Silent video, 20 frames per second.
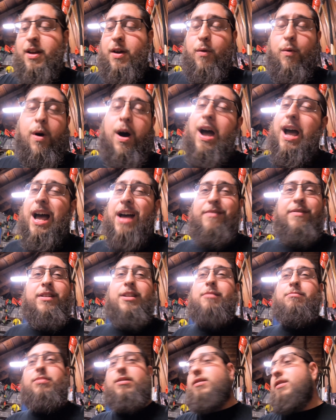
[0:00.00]
why I haven't
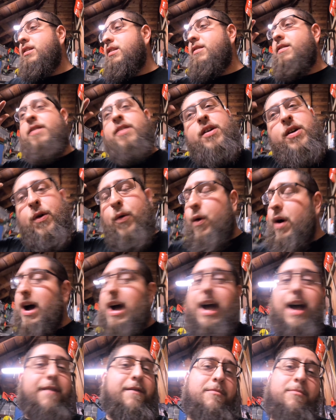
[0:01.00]
uploaded, why
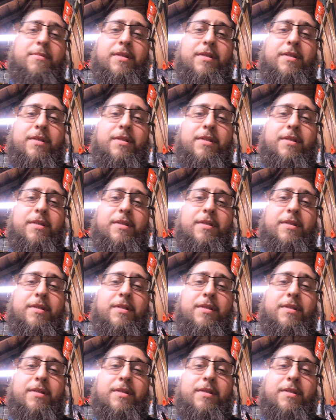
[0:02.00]
I haven't